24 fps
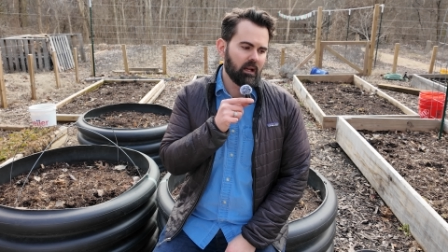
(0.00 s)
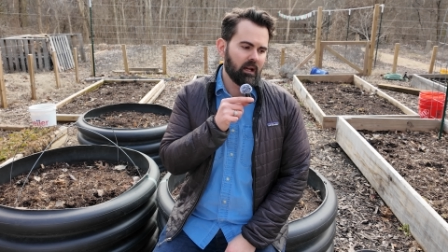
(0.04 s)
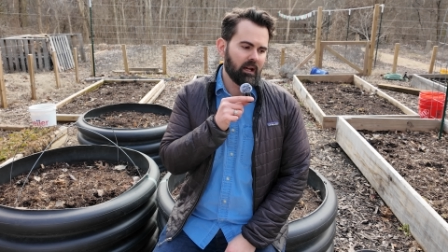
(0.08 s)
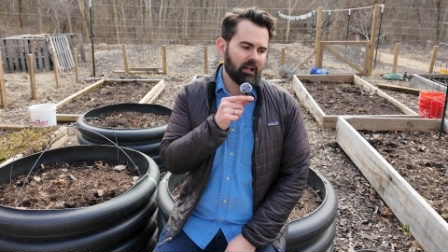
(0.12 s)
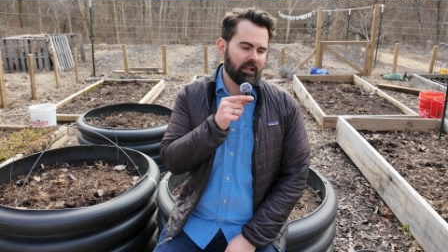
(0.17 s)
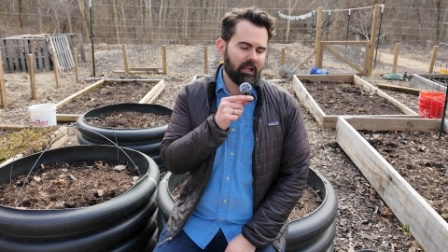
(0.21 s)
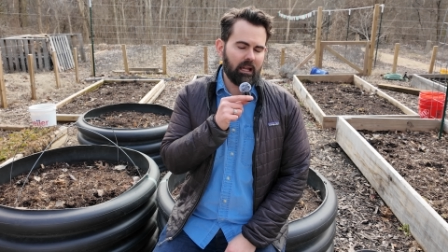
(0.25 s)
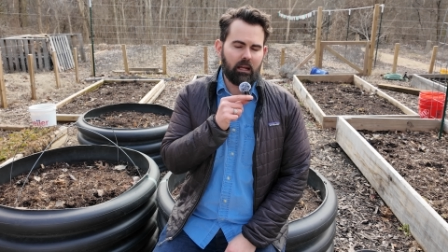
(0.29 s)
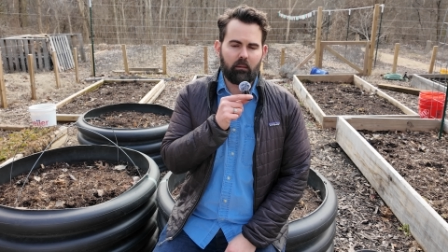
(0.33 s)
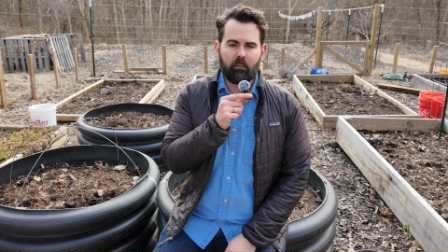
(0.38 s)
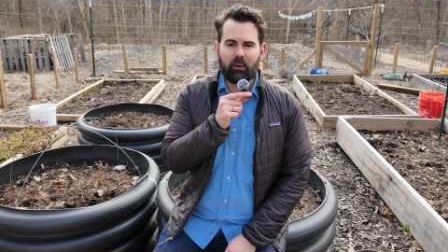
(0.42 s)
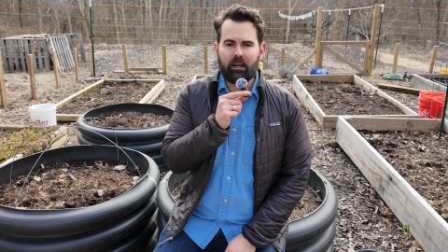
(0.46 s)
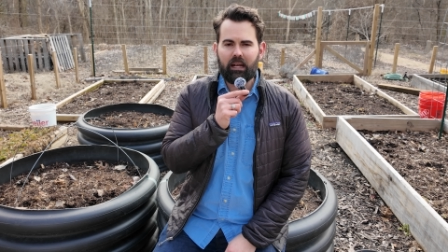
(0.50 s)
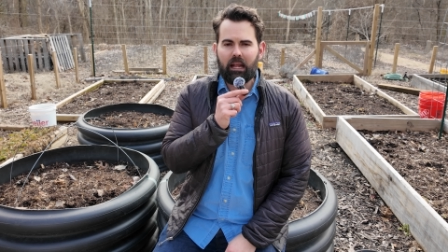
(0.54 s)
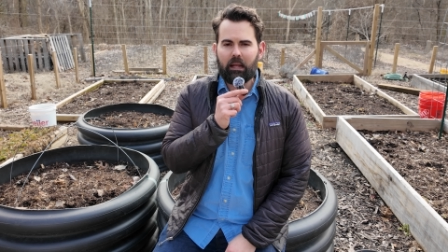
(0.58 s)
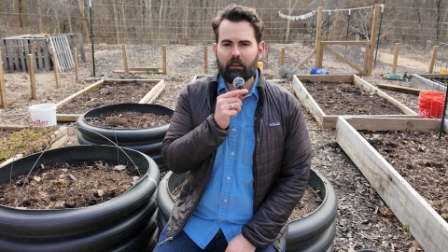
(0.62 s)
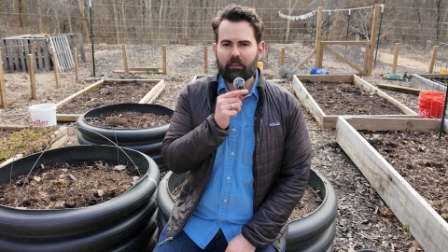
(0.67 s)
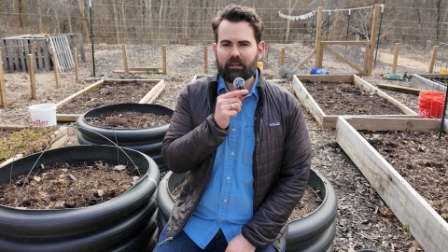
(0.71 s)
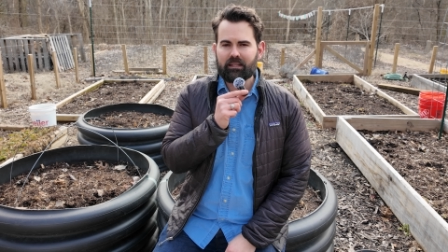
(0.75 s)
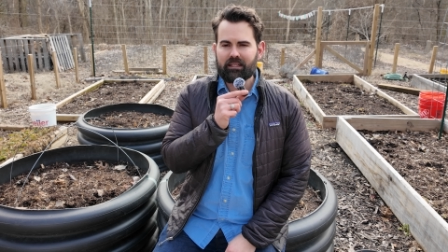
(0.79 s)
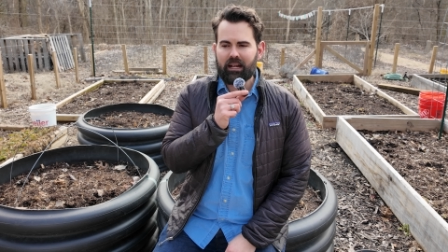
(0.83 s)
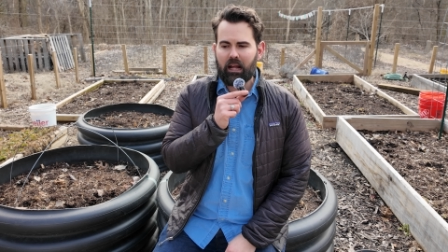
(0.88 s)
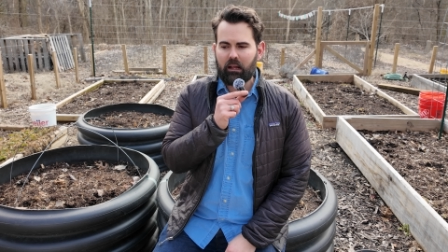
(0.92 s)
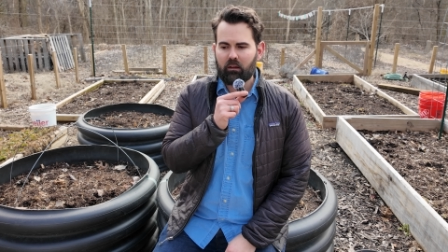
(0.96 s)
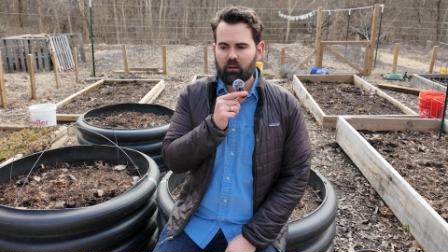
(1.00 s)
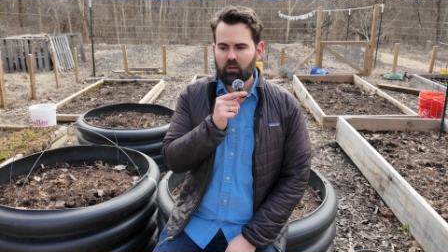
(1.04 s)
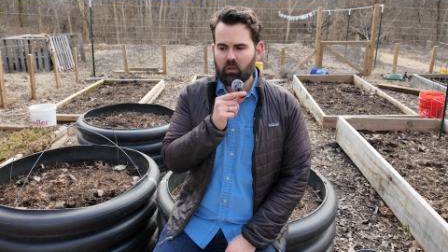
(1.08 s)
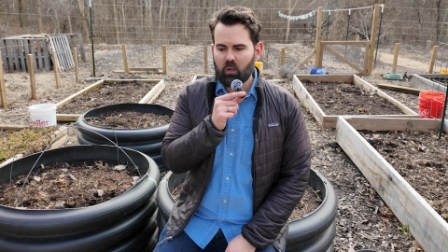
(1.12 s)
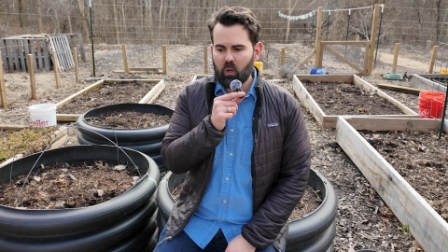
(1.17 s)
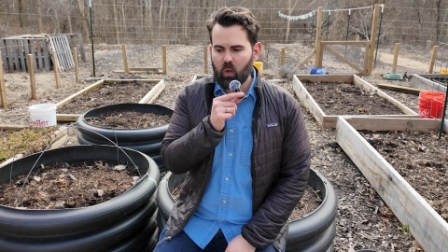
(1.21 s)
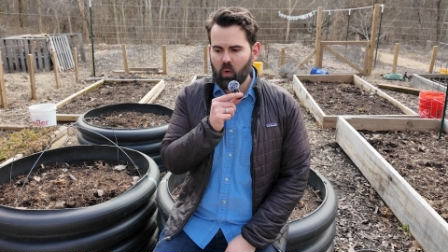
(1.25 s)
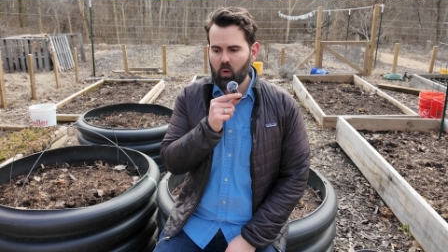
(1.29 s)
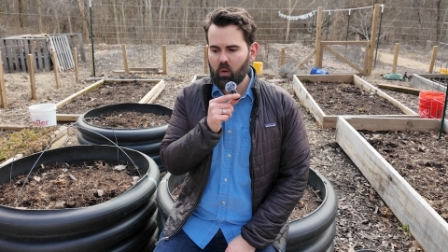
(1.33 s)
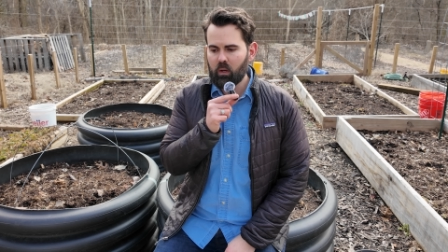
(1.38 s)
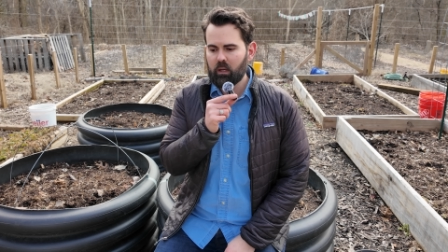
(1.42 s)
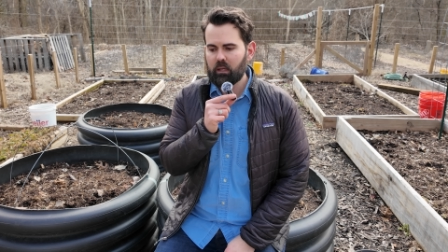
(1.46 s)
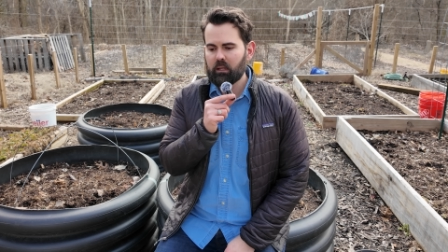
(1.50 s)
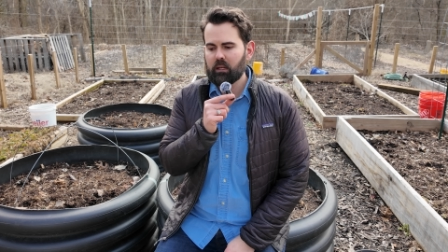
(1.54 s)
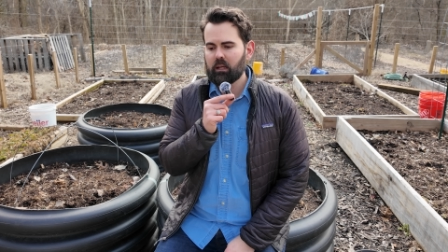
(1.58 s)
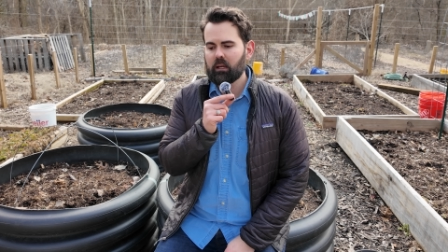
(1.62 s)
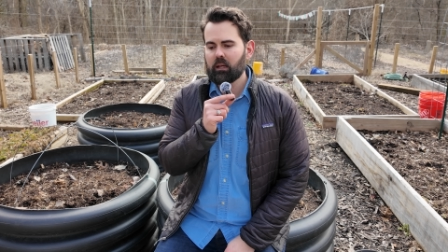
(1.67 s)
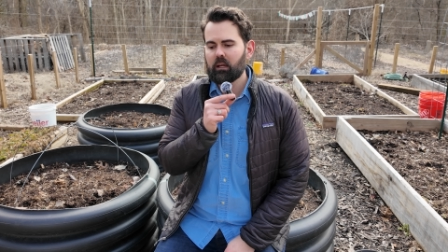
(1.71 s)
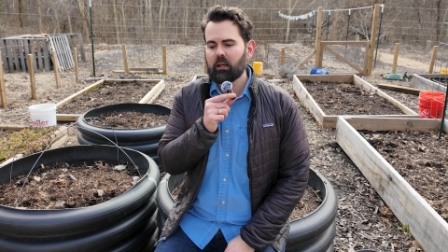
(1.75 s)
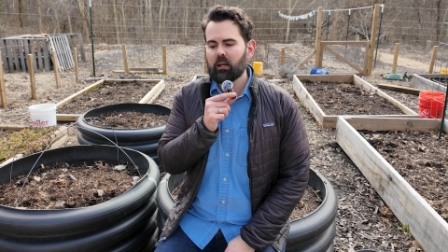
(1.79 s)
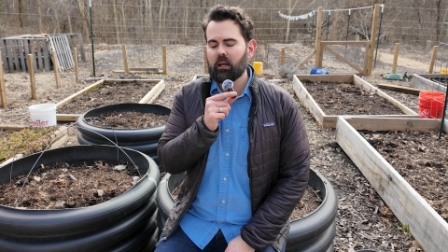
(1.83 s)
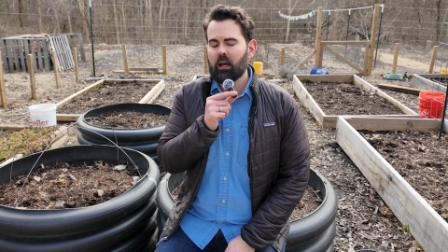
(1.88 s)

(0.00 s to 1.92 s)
Again, my name is Tyler Lloyd.